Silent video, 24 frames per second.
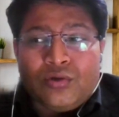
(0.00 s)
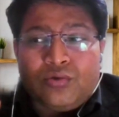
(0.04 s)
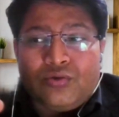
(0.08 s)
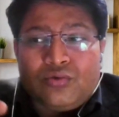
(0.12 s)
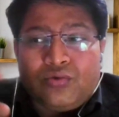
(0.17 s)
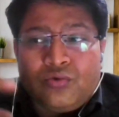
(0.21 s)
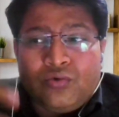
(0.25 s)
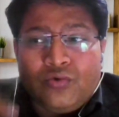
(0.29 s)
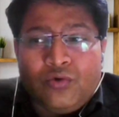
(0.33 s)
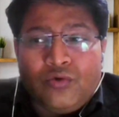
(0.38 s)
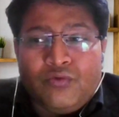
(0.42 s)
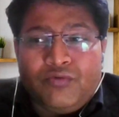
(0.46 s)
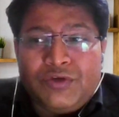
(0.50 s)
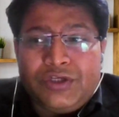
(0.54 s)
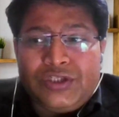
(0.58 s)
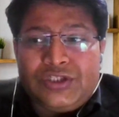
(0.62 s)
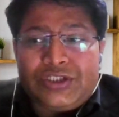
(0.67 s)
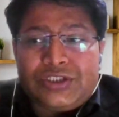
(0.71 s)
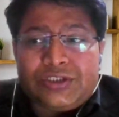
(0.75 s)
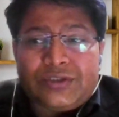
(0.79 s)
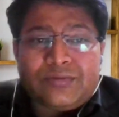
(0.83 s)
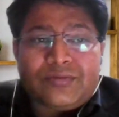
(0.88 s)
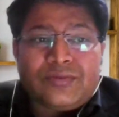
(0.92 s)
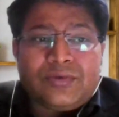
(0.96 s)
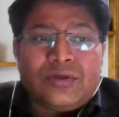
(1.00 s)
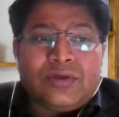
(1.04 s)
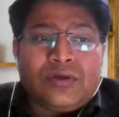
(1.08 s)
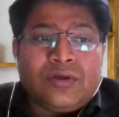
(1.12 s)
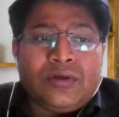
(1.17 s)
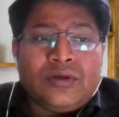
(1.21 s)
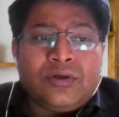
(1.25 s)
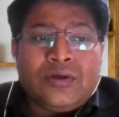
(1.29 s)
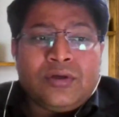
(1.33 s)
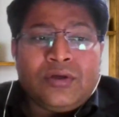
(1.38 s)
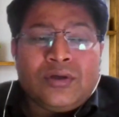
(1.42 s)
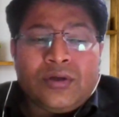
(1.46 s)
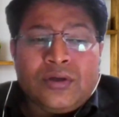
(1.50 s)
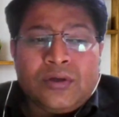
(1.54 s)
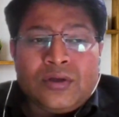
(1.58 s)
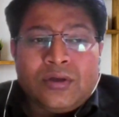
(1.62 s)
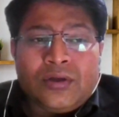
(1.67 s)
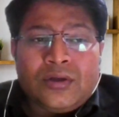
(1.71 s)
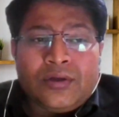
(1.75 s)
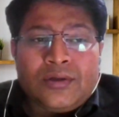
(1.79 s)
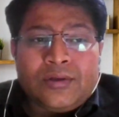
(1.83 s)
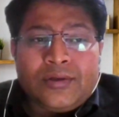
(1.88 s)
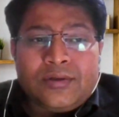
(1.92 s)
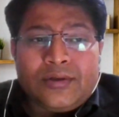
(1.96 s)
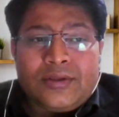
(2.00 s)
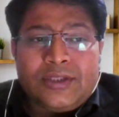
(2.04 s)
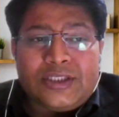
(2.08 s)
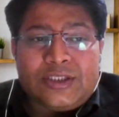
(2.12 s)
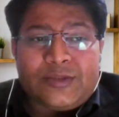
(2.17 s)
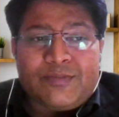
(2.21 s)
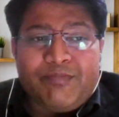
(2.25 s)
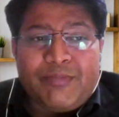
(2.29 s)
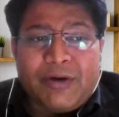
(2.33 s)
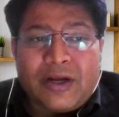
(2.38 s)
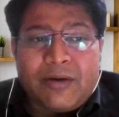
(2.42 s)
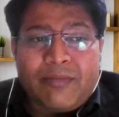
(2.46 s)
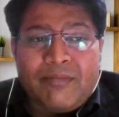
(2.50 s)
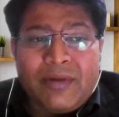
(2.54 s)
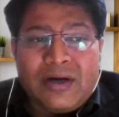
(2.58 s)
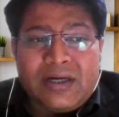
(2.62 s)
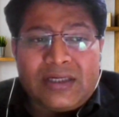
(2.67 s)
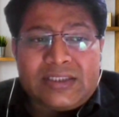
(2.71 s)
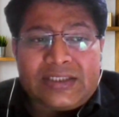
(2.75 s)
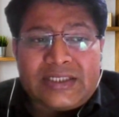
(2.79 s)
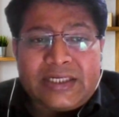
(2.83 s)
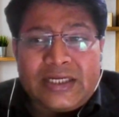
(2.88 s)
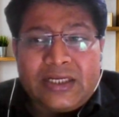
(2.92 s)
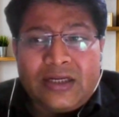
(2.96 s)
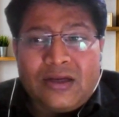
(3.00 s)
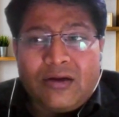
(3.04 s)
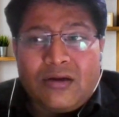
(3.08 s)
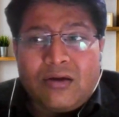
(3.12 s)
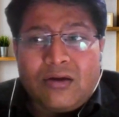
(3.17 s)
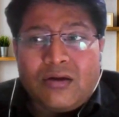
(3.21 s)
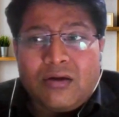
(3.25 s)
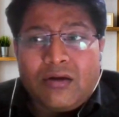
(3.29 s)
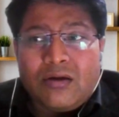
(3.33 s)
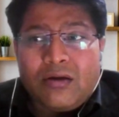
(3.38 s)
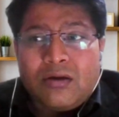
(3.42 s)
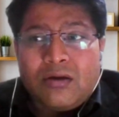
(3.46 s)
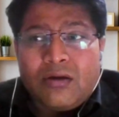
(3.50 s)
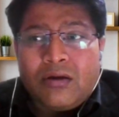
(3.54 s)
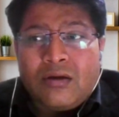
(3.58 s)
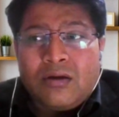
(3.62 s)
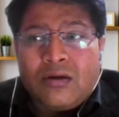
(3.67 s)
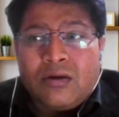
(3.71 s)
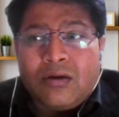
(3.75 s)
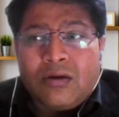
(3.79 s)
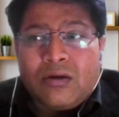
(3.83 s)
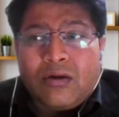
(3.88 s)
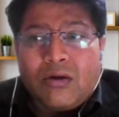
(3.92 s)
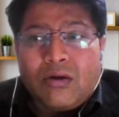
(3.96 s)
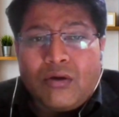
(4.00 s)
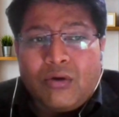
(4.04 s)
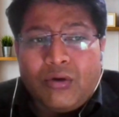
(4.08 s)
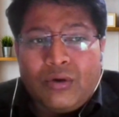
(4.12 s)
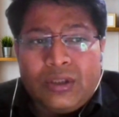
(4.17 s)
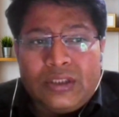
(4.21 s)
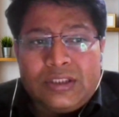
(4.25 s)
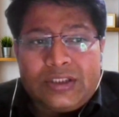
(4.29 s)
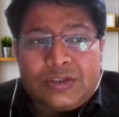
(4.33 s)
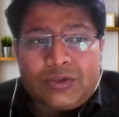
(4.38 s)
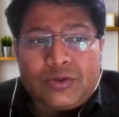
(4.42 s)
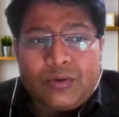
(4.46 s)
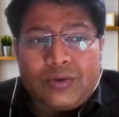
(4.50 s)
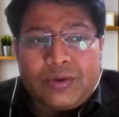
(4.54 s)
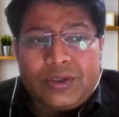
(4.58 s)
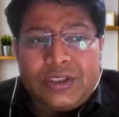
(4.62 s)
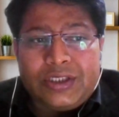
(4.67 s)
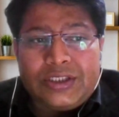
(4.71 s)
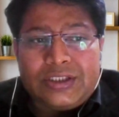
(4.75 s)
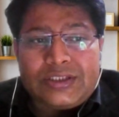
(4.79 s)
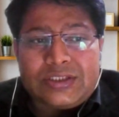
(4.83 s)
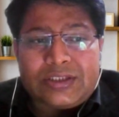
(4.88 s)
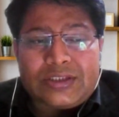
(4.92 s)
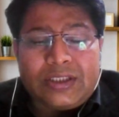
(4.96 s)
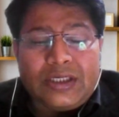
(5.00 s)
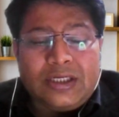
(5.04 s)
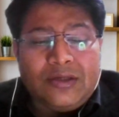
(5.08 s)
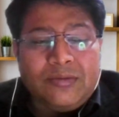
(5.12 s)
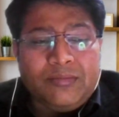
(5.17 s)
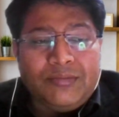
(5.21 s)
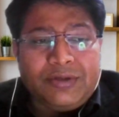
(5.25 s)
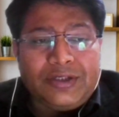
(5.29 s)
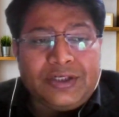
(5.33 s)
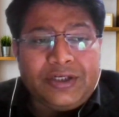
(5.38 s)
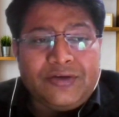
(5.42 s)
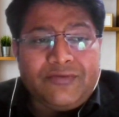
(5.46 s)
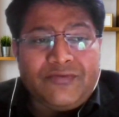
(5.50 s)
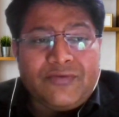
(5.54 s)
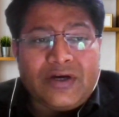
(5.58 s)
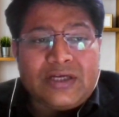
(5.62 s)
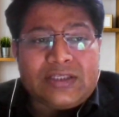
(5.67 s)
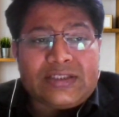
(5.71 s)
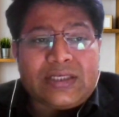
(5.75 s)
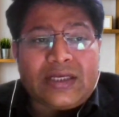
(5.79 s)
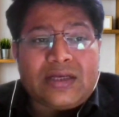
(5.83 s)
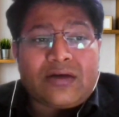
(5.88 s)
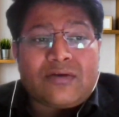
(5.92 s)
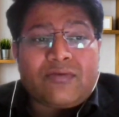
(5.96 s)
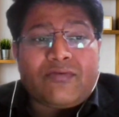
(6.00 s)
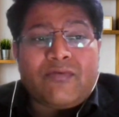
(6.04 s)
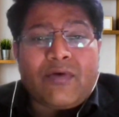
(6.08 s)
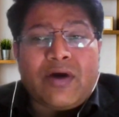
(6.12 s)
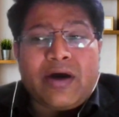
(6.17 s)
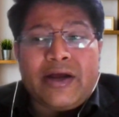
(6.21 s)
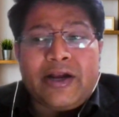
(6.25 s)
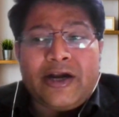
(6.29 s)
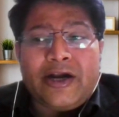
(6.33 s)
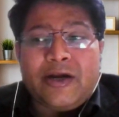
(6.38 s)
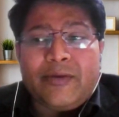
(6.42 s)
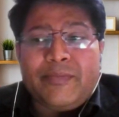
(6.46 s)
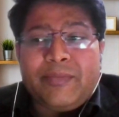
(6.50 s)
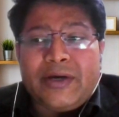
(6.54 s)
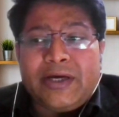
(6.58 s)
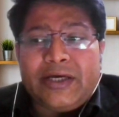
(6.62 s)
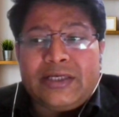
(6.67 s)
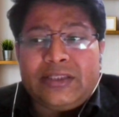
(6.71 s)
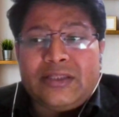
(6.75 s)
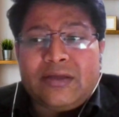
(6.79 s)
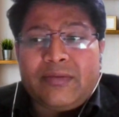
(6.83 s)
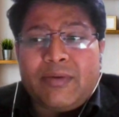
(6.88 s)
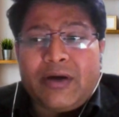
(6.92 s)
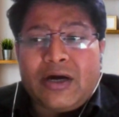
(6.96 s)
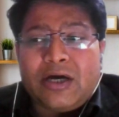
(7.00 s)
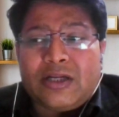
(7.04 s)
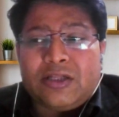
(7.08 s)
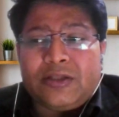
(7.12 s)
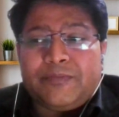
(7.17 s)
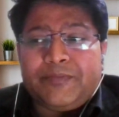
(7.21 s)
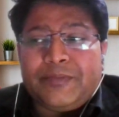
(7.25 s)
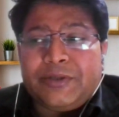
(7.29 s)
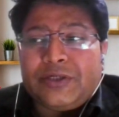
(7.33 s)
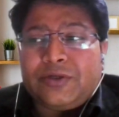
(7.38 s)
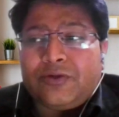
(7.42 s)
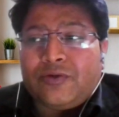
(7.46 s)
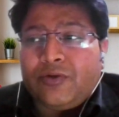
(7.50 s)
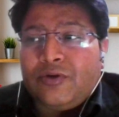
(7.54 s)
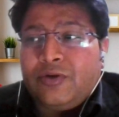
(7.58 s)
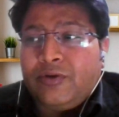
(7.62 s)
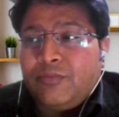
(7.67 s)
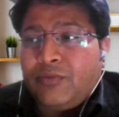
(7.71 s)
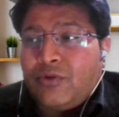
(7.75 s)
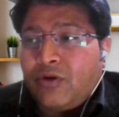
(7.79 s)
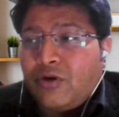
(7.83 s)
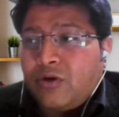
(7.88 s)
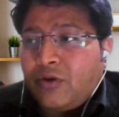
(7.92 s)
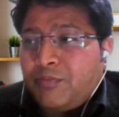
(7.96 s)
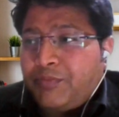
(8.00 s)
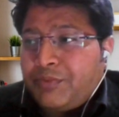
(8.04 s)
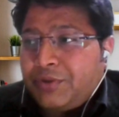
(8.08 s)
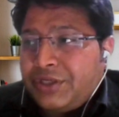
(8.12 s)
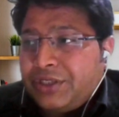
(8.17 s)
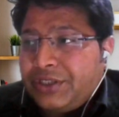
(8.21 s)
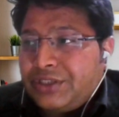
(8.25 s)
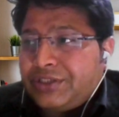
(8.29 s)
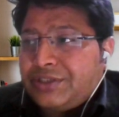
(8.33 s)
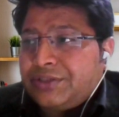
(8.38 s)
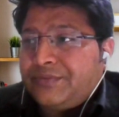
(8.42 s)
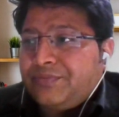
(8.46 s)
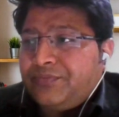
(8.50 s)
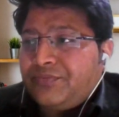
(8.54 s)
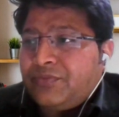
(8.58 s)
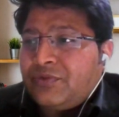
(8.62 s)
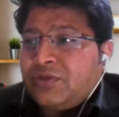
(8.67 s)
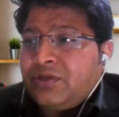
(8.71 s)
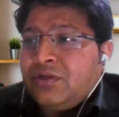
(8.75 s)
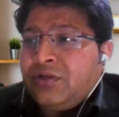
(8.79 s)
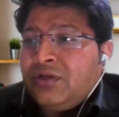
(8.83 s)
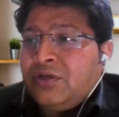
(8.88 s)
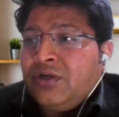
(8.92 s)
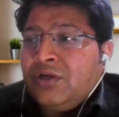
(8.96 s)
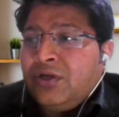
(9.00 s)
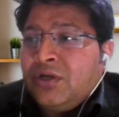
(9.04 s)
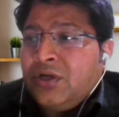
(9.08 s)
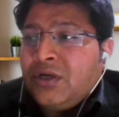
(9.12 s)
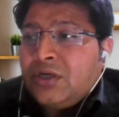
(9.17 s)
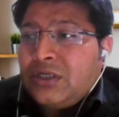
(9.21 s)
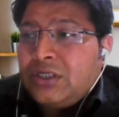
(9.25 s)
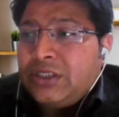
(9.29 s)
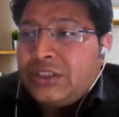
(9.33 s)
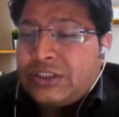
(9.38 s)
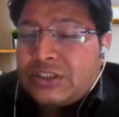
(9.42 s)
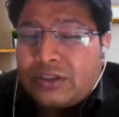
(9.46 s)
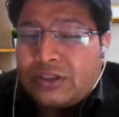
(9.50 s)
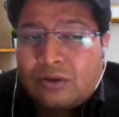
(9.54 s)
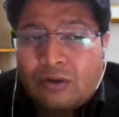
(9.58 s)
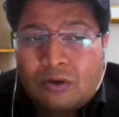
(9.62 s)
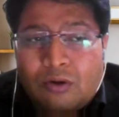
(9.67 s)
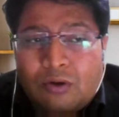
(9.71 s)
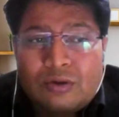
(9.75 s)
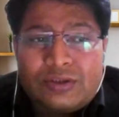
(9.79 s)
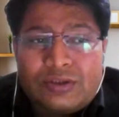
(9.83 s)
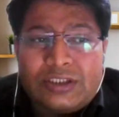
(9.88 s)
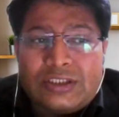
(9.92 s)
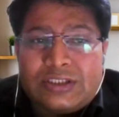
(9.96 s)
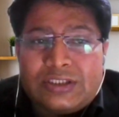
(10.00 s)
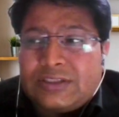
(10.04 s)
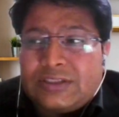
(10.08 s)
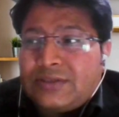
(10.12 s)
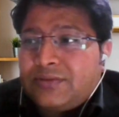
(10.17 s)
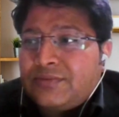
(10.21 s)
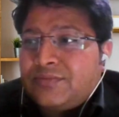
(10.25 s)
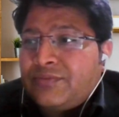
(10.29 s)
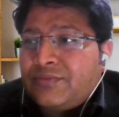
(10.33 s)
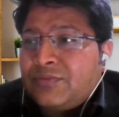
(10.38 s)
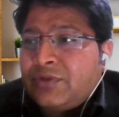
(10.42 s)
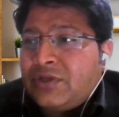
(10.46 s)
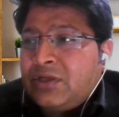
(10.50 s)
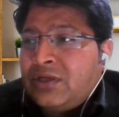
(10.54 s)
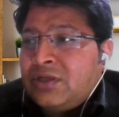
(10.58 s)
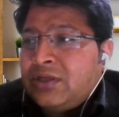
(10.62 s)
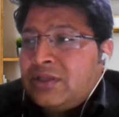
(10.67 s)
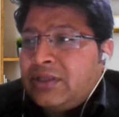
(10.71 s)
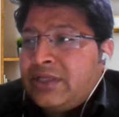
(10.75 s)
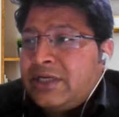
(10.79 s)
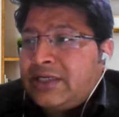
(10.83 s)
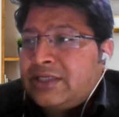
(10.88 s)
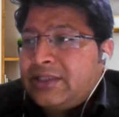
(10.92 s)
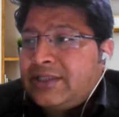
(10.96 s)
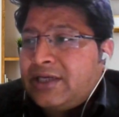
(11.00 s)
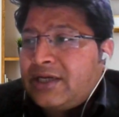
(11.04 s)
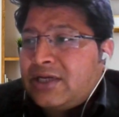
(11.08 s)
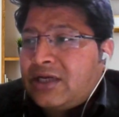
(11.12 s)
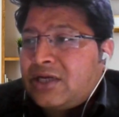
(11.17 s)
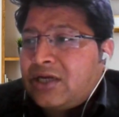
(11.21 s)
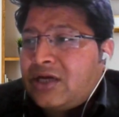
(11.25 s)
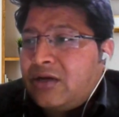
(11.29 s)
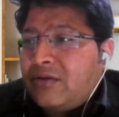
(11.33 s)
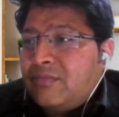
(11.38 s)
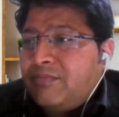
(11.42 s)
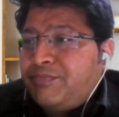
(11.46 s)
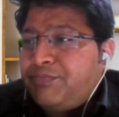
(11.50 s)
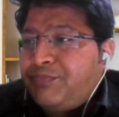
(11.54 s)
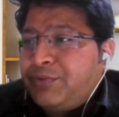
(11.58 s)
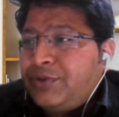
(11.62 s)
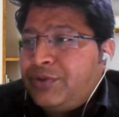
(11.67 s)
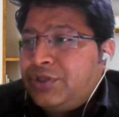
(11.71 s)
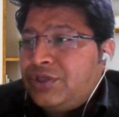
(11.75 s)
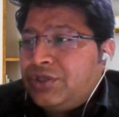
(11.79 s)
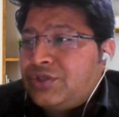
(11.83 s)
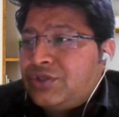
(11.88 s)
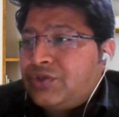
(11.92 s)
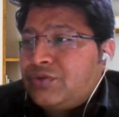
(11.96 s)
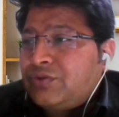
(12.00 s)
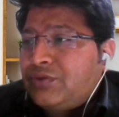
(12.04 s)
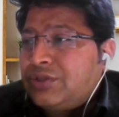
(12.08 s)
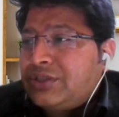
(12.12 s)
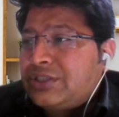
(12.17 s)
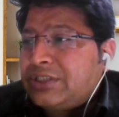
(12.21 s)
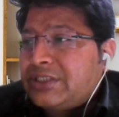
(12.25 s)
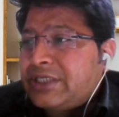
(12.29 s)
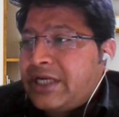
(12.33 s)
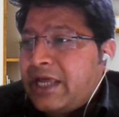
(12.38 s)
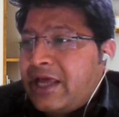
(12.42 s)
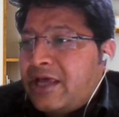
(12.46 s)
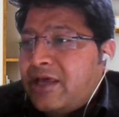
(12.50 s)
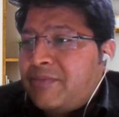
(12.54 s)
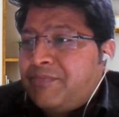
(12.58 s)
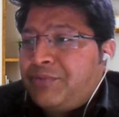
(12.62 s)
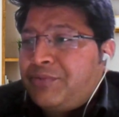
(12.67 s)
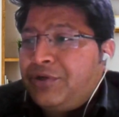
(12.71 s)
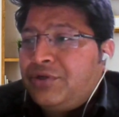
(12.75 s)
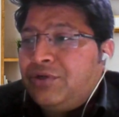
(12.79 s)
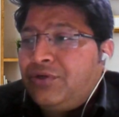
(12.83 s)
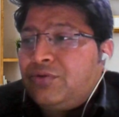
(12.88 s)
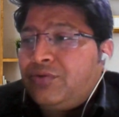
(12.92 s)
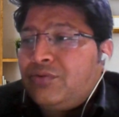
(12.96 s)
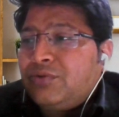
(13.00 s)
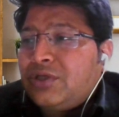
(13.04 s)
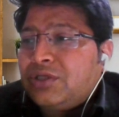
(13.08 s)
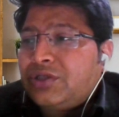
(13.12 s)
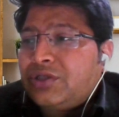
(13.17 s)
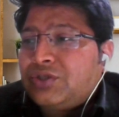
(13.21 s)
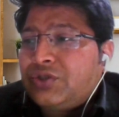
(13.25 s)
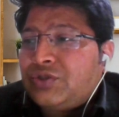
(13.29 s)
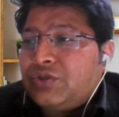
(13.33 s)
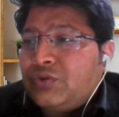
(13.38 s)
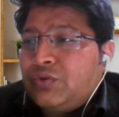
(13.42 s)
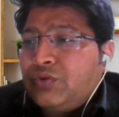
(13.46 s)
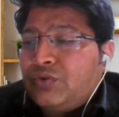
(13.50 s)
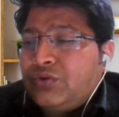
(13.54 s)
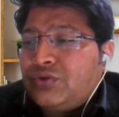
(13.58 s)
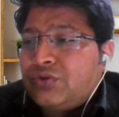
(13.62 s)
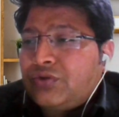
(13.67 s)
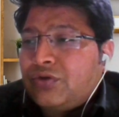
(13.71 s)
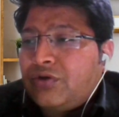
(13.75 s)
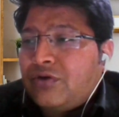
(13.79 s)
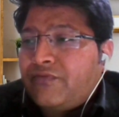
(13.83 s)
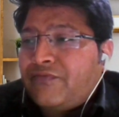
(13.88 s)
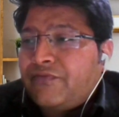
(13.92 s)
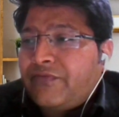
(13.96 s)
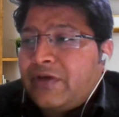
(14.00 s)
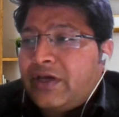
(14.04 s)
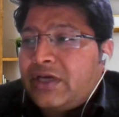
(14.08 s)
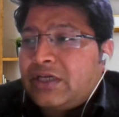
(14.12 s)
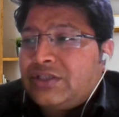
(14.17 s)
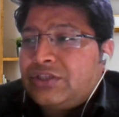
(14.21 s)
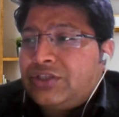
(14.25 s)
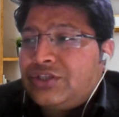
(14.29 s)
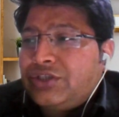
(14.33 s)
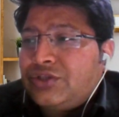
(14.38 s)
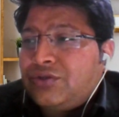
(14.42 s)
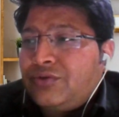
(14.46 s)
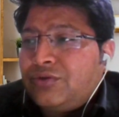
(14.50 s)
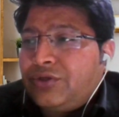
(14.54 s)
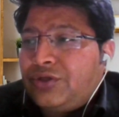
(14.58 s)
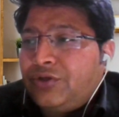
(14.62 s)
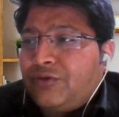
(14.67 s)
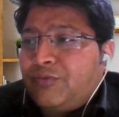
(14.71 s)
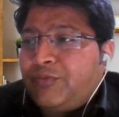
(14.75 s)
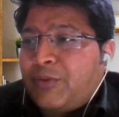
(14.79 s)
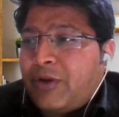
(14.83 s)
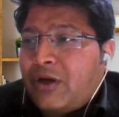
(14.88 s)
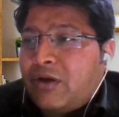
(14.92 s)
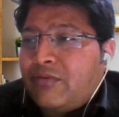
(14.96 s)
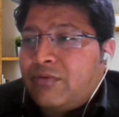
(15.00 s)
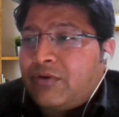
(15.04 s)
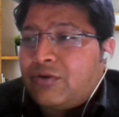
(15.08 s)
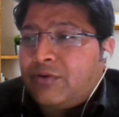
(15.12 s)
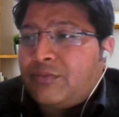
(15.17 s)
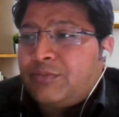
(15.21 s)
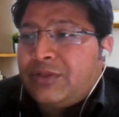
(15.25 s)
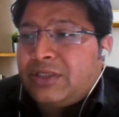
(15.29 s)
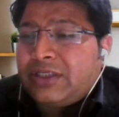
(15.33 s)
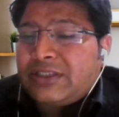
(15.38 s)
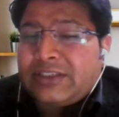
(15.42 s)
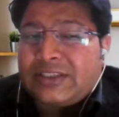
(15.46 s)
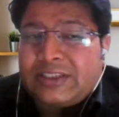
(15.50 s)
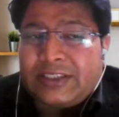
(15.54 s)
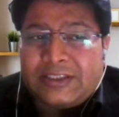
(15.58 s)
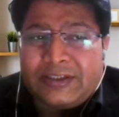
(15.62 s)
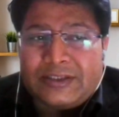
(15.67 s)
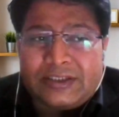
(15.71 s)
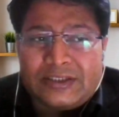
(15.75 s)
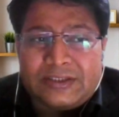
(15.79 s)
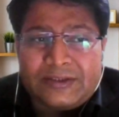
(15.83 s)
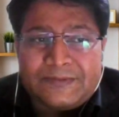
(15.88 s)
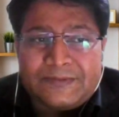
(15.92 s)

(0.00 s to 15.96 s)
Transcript: through which this burma shell oil storage limited was acquired by the bharat petroleum corporation discloses that the company should step into the shoes of executive power of the state